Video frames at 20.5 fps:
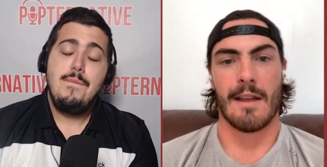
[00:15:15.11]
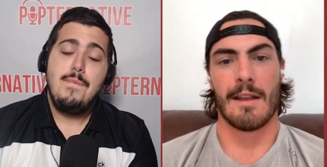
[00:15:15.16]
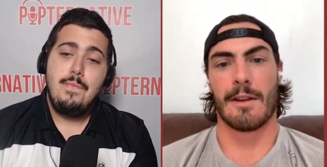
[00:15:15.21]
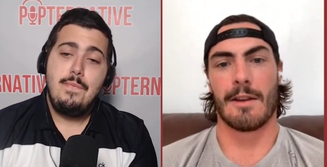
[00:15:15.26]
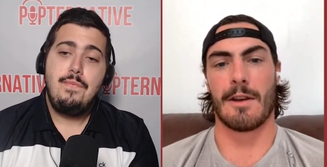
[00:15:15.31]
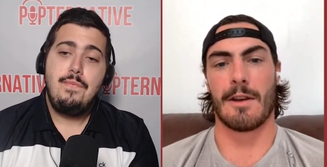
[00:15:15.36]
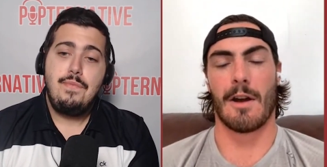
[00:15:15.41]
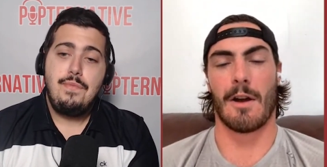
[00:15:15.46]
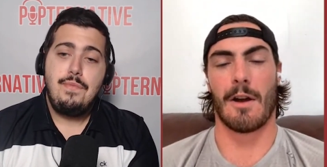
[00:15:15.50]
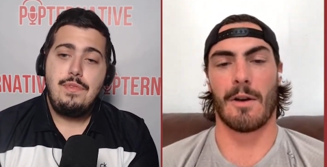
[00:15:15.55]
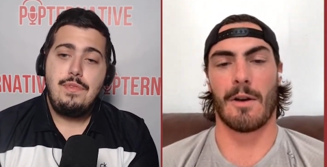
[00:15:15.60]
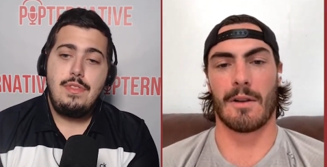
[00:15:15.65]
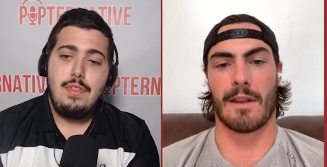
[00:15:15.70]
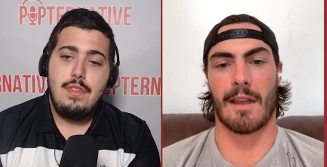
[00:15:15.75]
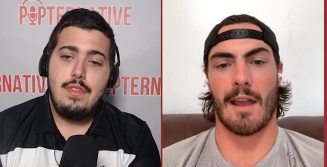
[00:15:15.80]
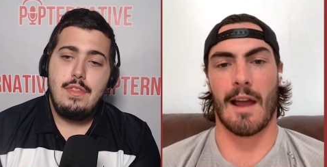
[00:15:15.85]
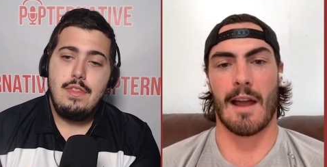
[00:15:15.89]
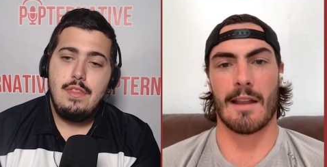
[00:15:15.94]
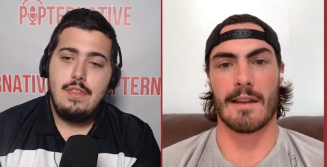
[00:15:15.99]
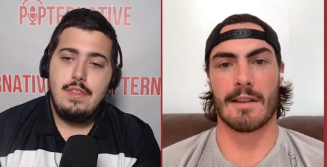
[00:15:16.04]
Speaker 1: you know,
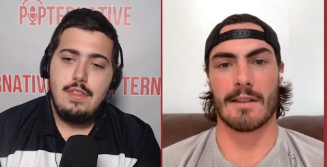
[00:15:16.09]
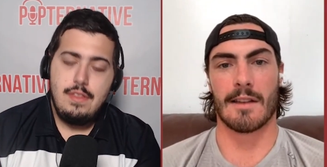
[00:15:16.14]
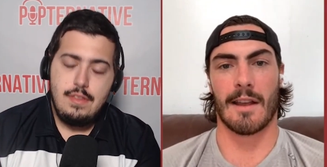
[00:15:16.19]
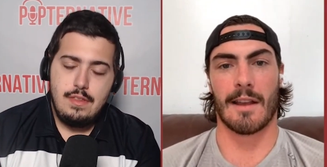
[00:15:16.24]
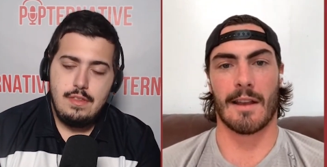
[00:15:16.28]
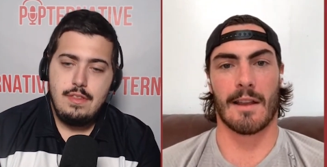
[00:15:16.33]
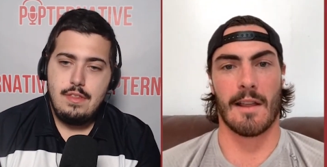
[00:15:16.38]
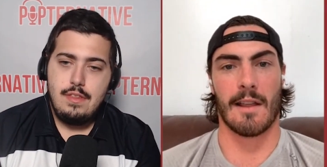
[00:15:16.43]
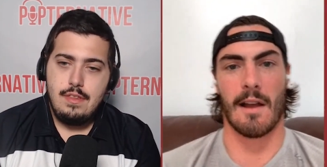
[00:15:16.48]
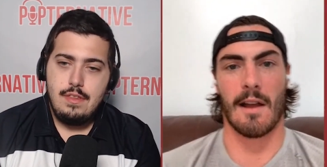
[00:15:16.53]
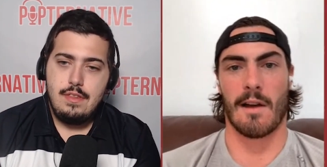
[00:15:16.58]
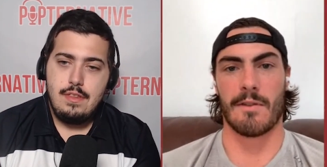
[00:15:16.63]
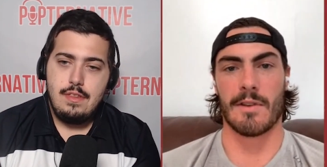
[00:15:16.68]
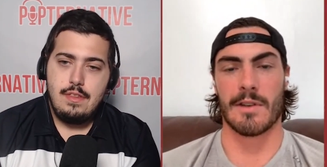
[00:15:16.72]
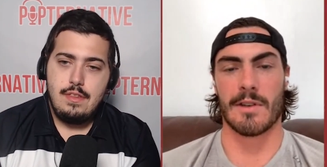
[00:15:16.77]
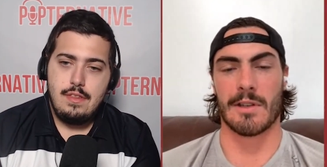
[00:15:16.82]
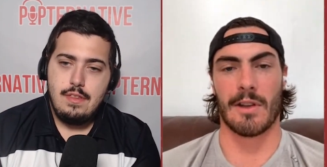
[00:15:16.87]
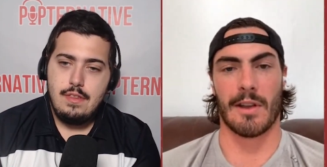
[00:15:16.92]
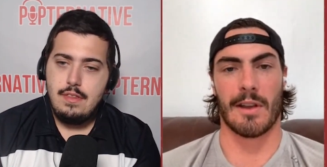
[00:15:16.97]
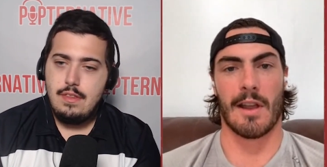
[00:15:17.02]
guys like
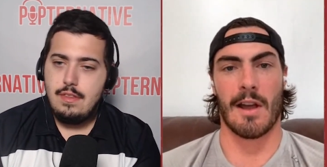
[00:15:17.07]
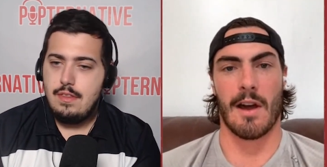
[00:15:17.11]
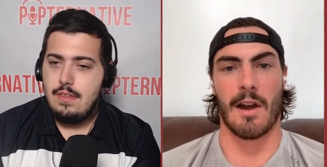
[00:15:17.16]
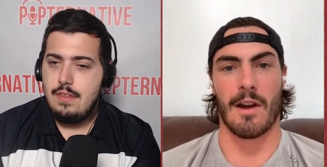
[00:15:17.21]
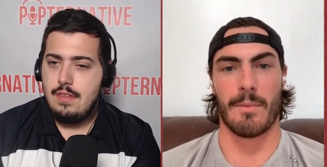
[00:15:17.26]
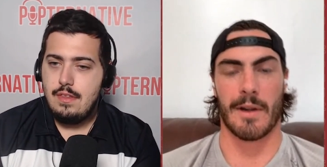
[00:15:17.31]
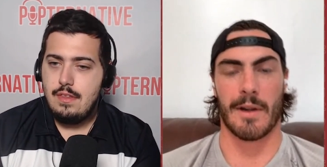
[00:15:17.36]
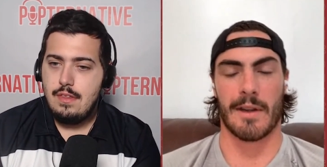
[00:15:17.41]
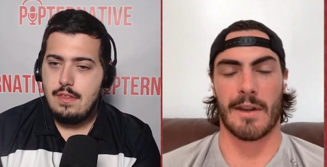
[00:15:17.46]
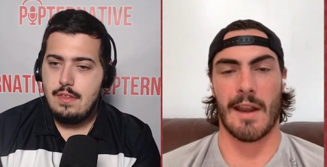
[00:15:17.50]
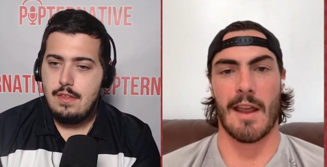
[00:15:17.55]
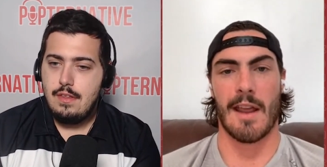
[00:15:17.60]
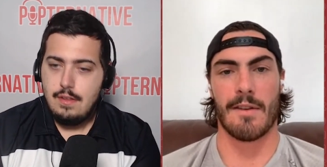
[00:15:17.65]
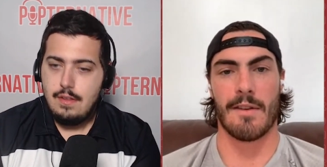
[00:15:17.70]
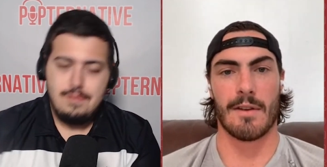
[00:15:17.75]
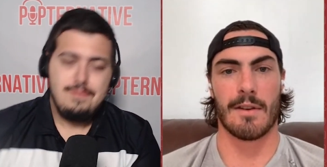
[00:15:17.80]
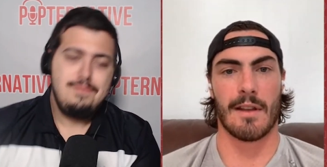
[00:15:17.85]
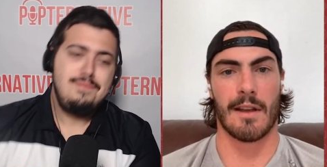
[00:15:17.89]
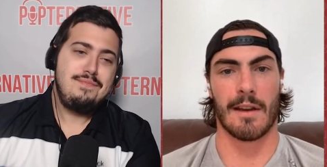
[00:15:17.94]
obviously like Connor McDavid.